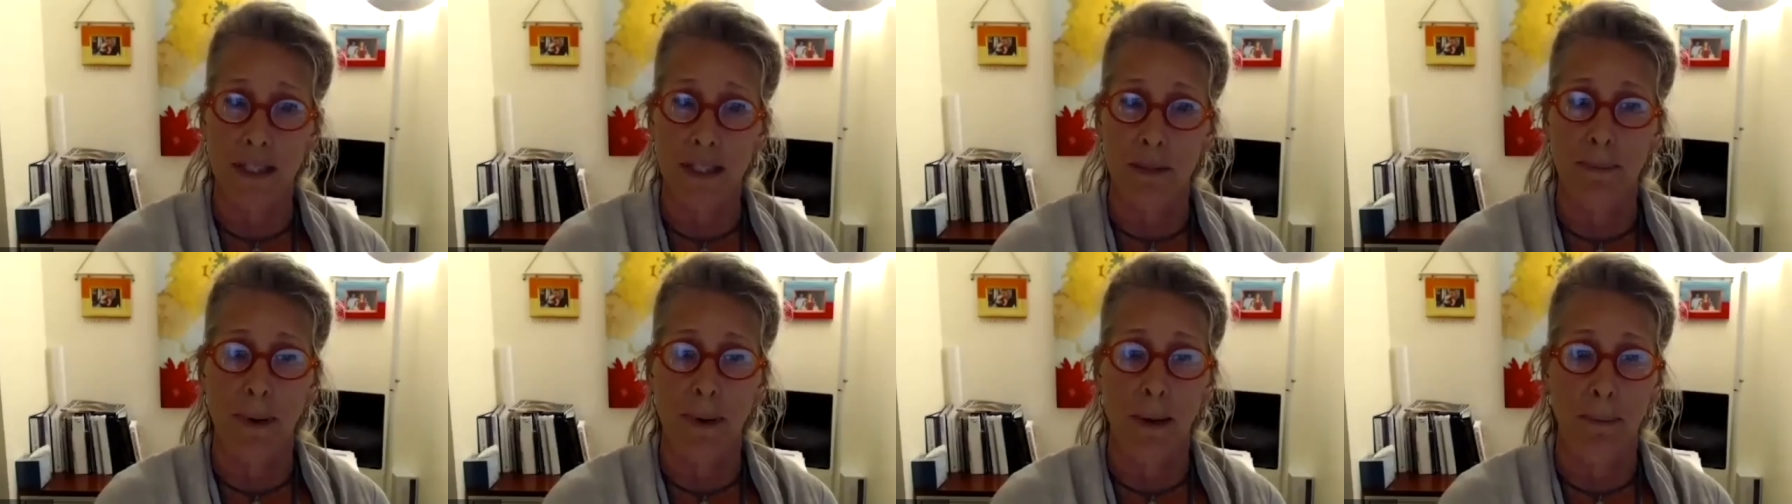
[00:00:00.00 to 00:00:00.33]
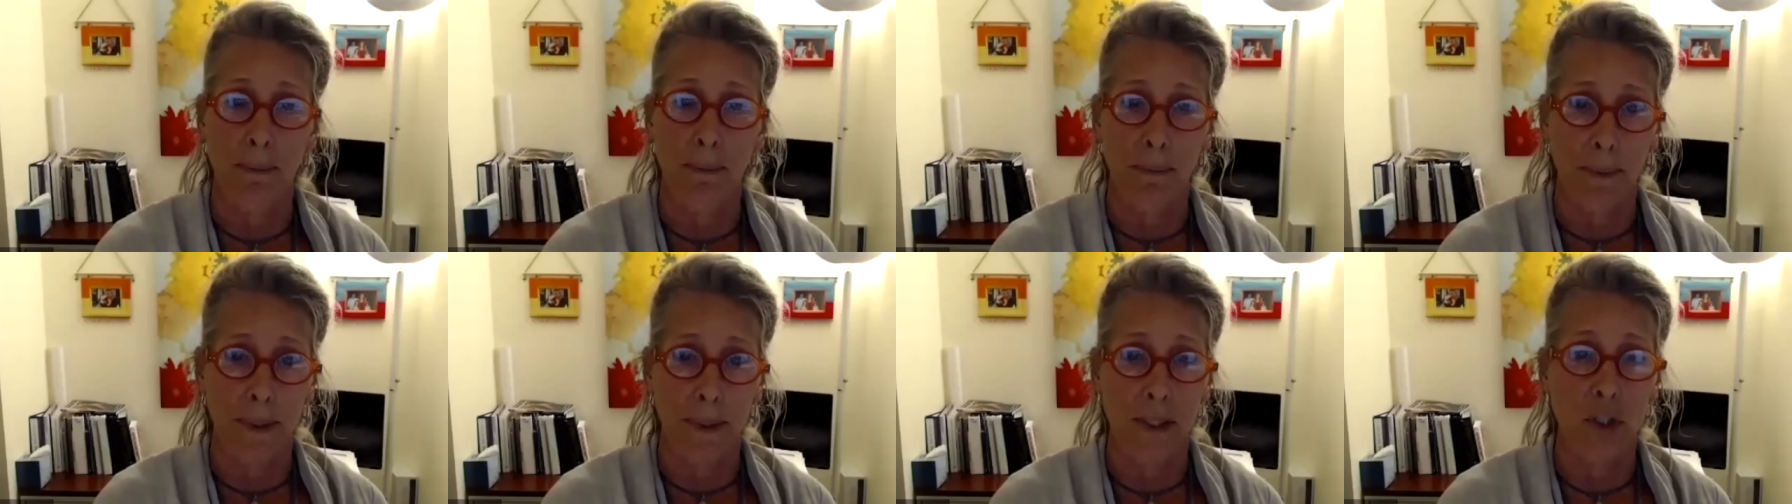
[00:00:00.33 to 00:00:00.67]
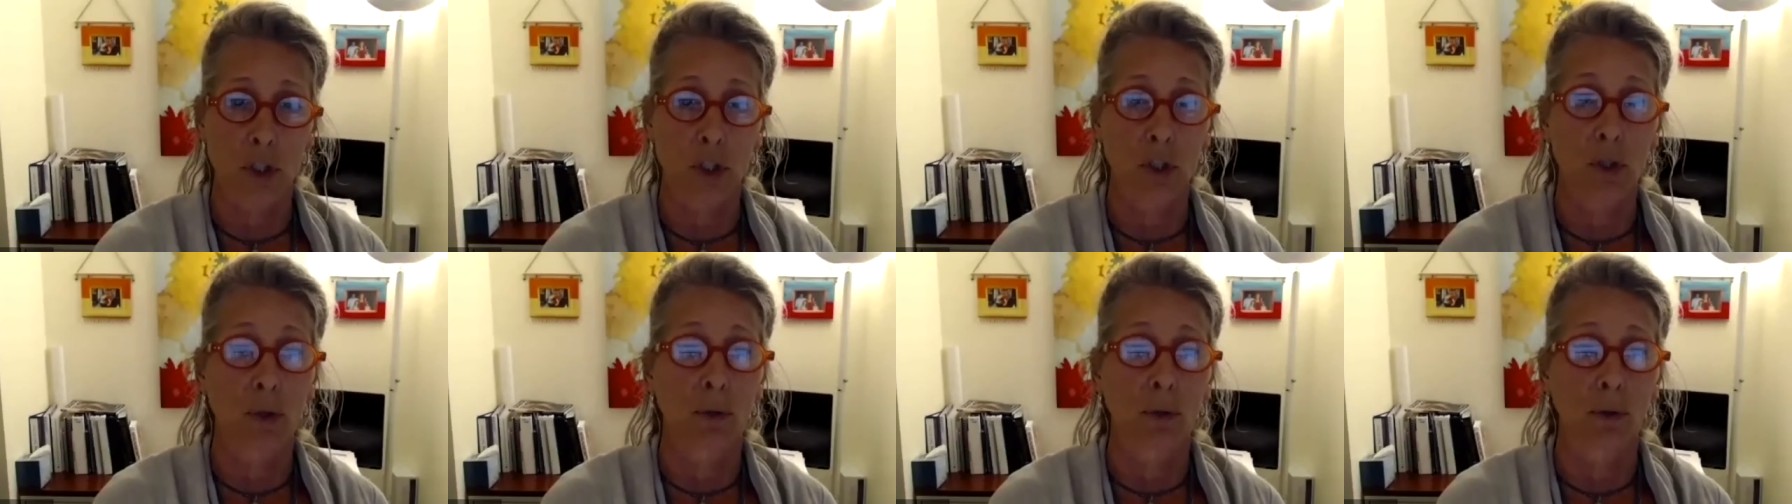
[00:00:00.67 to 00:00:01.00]
is probably
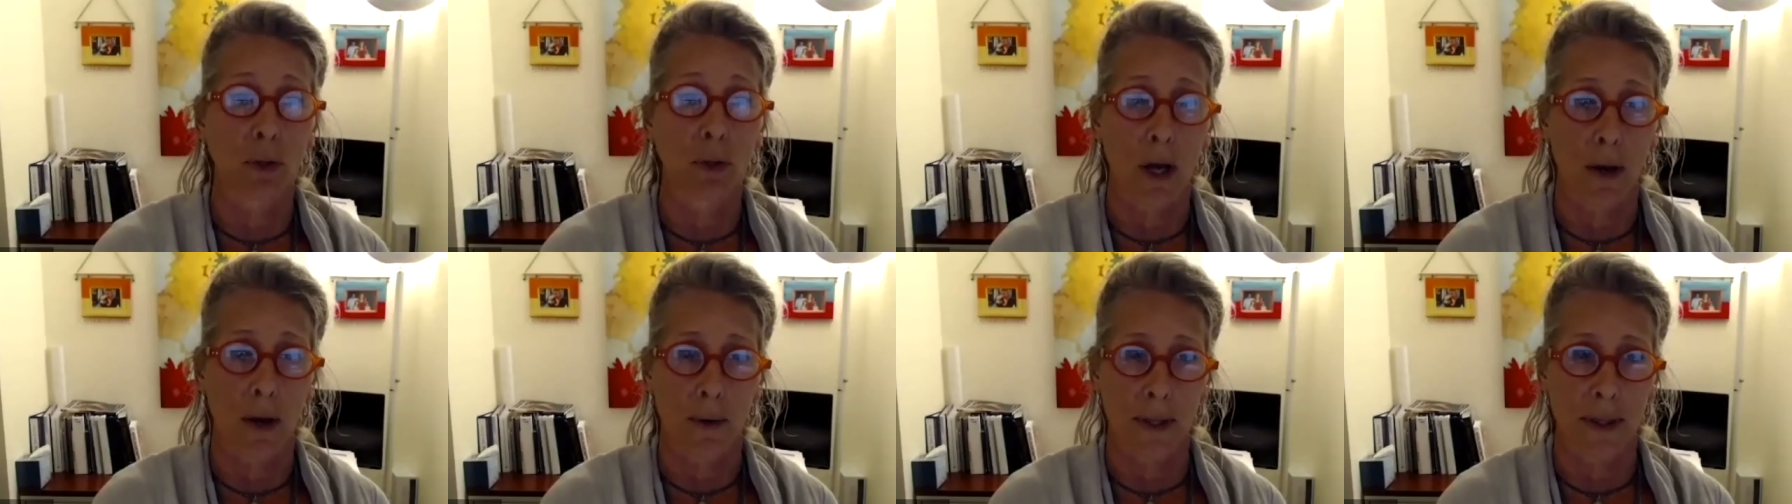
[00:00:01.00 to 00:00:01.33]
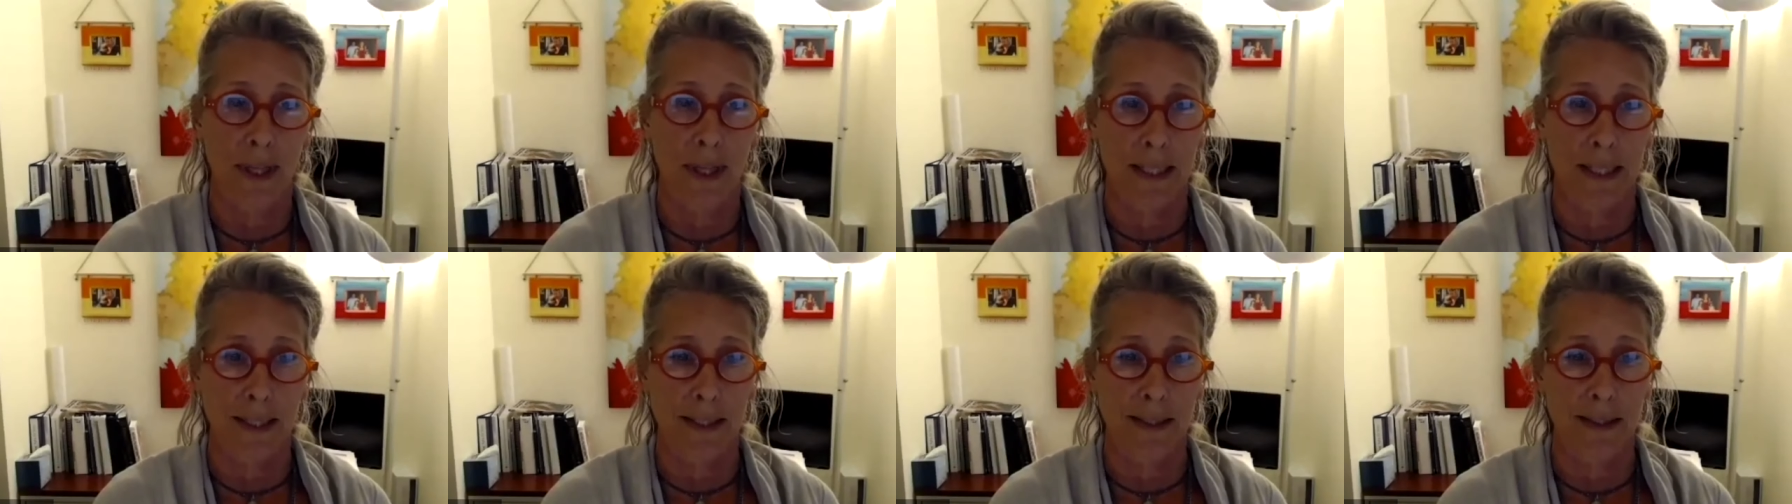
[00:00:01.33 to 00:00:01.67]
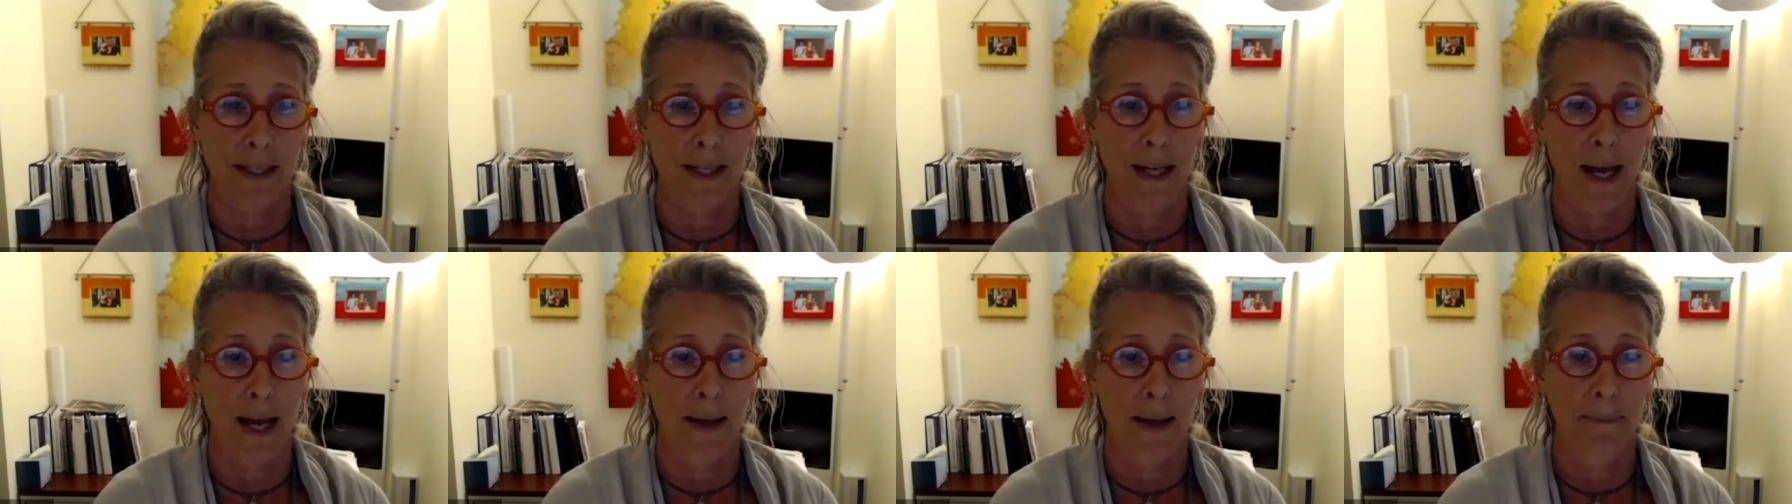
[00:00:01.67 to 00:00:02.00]
too low at this
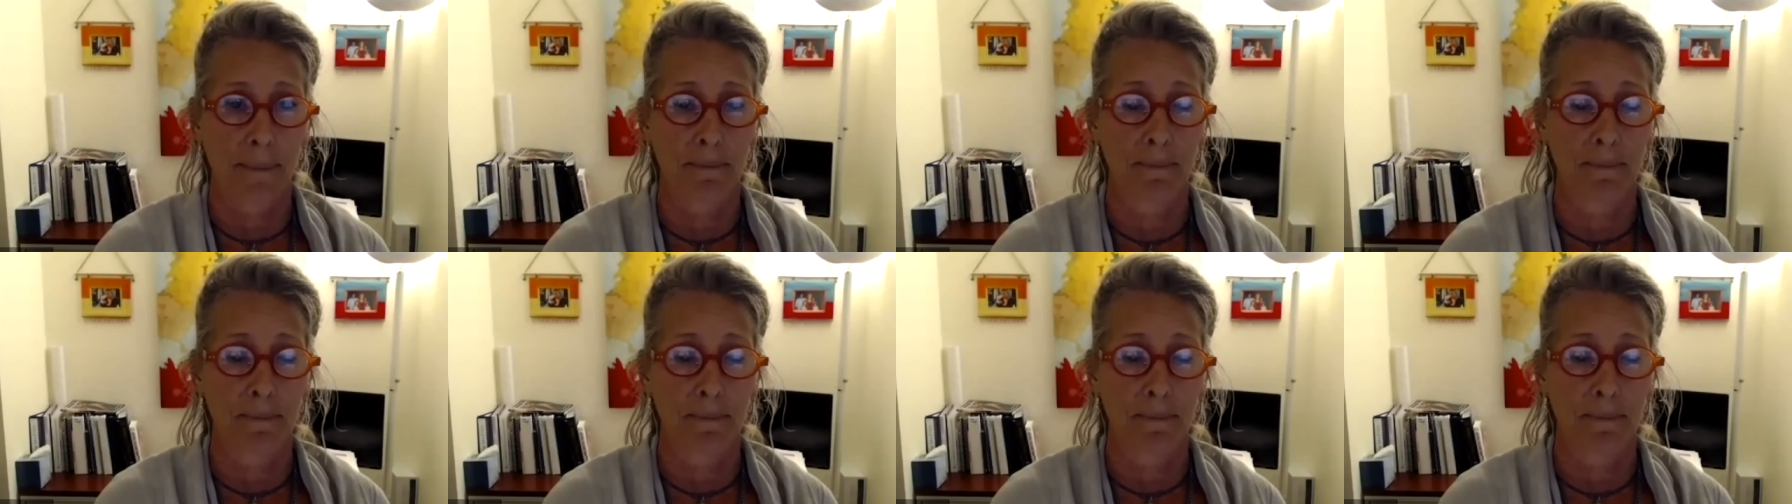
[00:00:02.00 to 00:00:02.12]
time.